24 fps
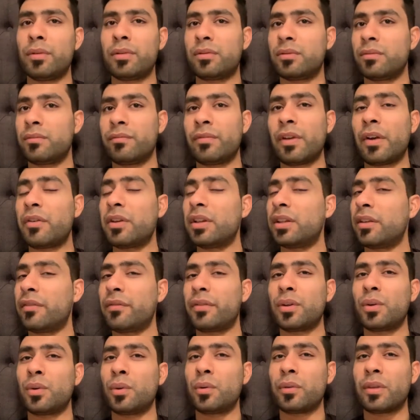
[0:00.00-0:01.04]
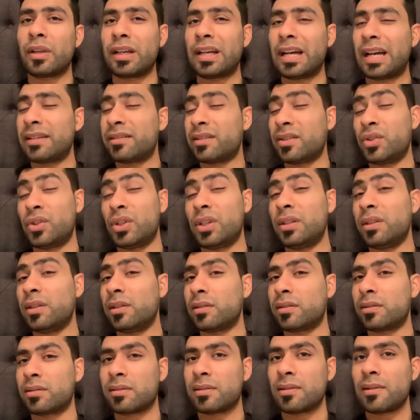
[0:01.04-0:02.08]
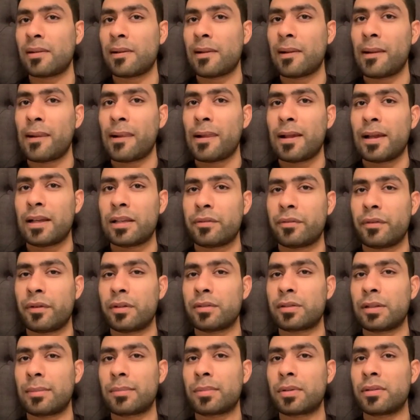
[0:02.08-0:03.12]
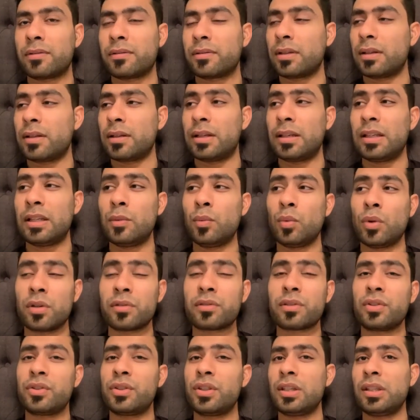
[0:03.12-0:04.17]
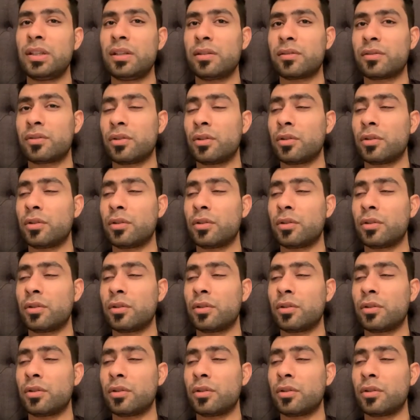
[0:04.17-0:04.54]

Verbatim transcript: is very difficult. The guy's a genius, as far as I'm concerned, and he was a genius.